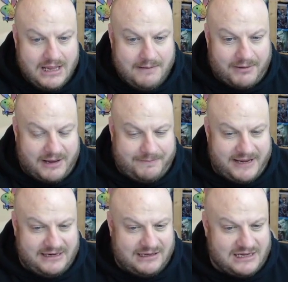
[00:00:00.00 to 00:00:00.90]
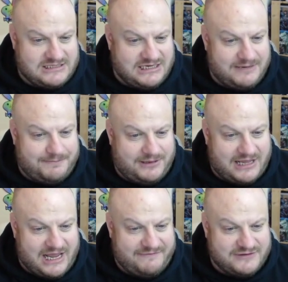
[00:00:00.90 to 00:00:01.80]
By penalising a
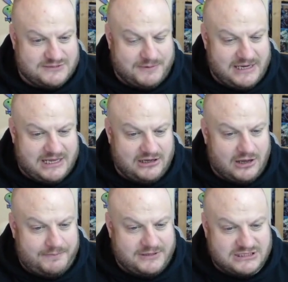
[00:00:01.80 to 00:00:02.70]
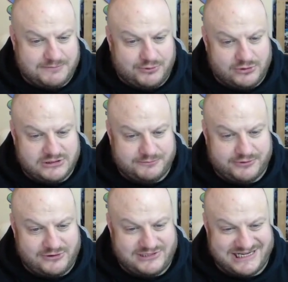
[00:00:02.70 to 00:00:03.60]
player for speaking up in support of
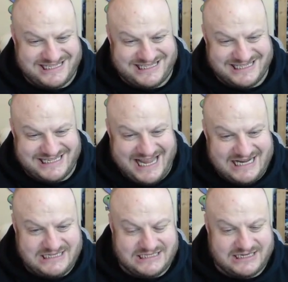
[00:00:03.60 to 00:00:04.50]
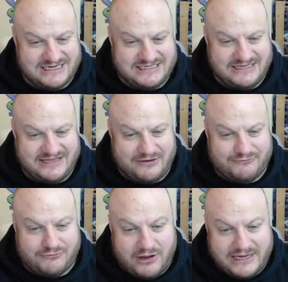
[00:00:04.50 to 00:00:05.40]
protesters, exercising their
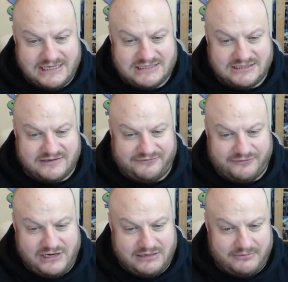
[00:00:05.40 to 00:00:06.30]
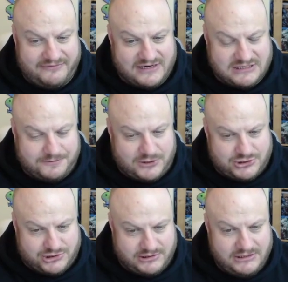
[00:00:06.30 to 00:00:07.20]
right to freedom of
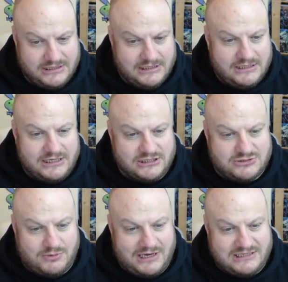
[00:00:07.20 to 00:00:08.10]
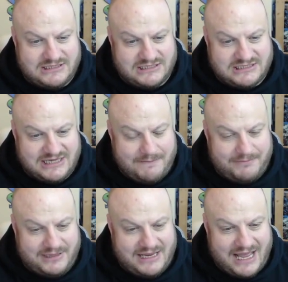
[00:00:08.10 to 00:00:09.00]
expression, as well as
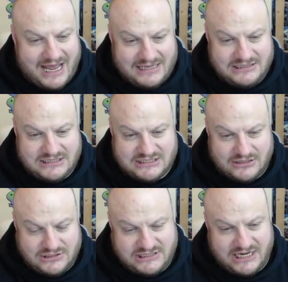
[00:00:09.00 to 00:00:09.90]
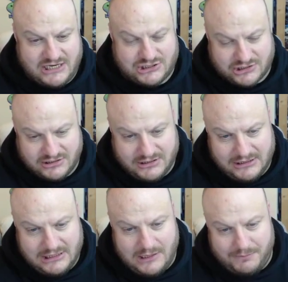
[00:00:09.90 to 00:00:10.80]
assembly and association,
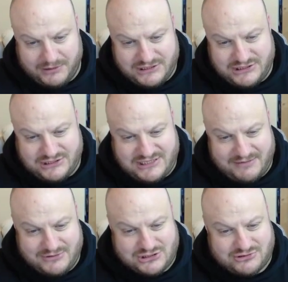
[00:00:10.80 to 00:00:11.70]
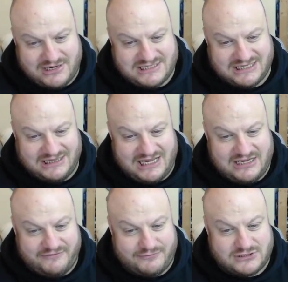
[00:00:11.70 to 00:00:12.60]
Blizzard demonstrates a
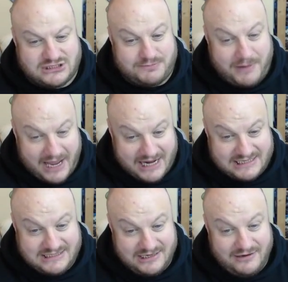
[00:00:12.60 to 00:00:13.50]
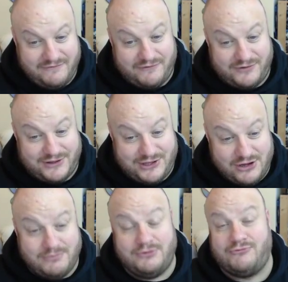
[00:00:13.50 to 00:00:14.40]
lack of respect for the
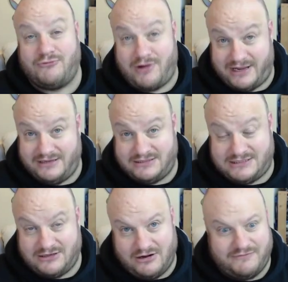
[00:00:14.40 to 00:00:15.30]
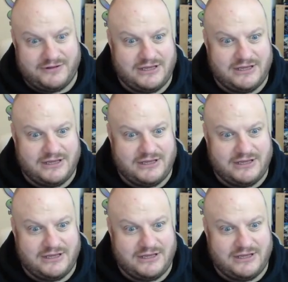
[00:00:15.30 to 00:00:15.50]
human rights of the